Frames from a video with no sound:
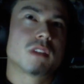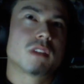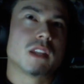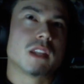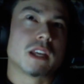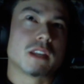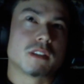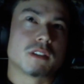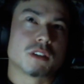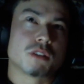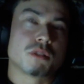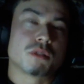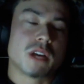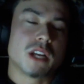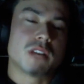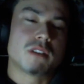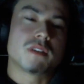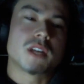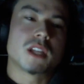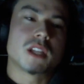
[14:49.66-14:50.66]
like the
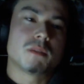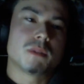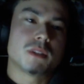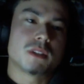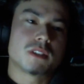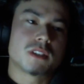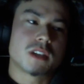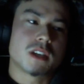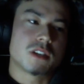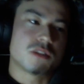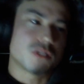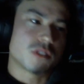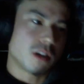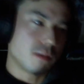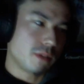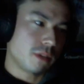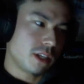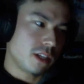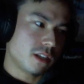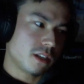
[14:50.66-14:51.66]
creative elements that draw
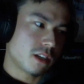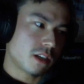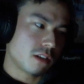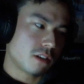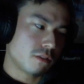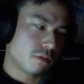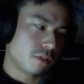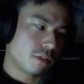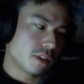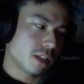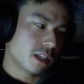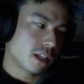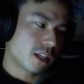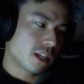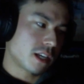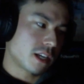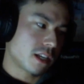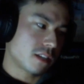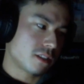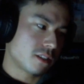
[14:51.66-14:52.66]
me in. I don't feel like it
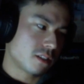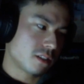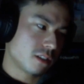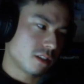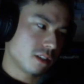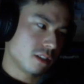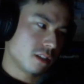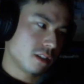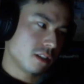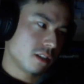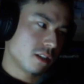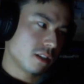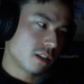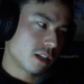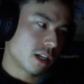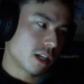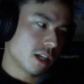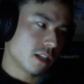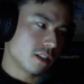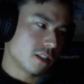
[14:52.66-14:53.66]
has the
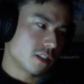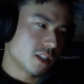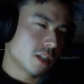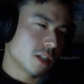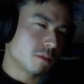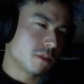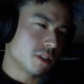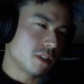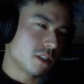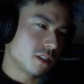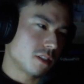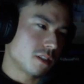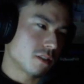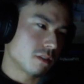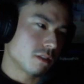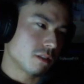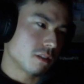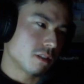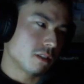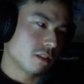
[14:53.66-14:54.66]
kind of substance
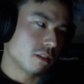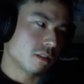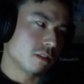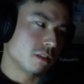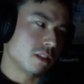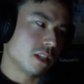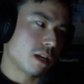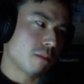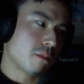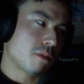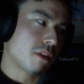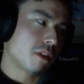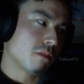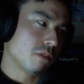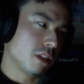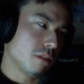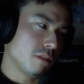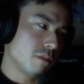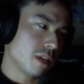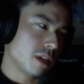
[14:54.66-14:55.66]
or, or depth that
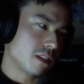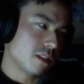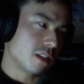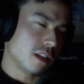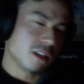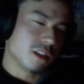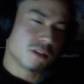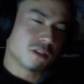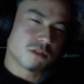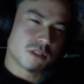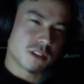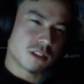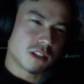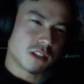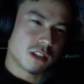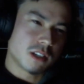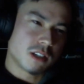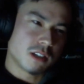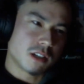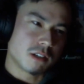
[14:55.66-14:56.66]
really makes it
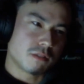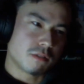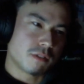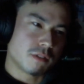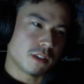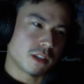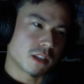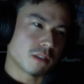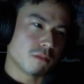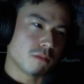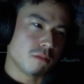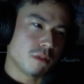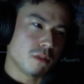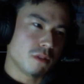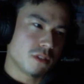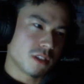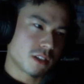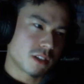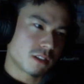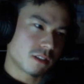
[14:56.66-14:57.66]
interesting. I don't feel like the
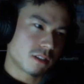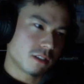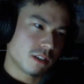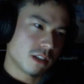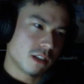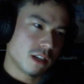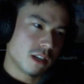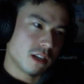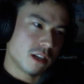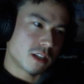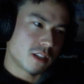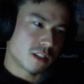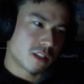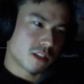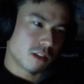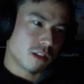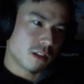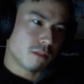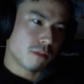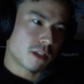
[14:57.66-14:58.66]
music
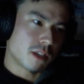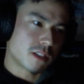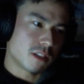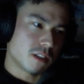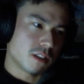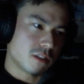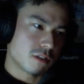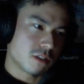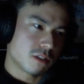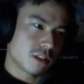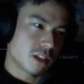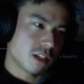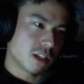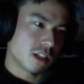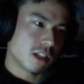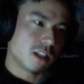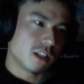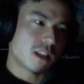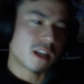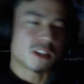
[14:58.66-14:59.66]
necessarily makes it interesting.
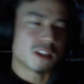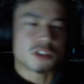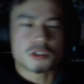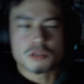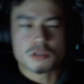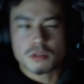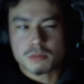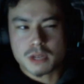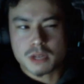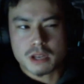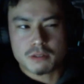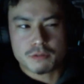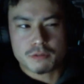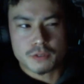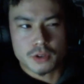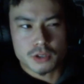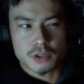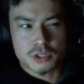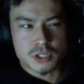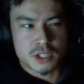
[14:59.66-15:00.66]
And in that stripped down
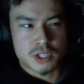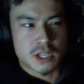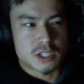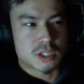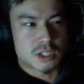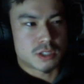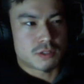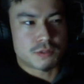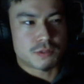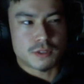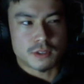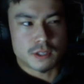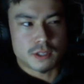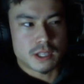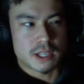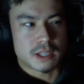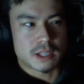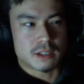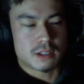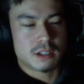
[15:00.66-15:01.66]
version, I just feel
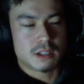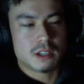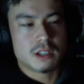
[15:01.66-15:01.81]
like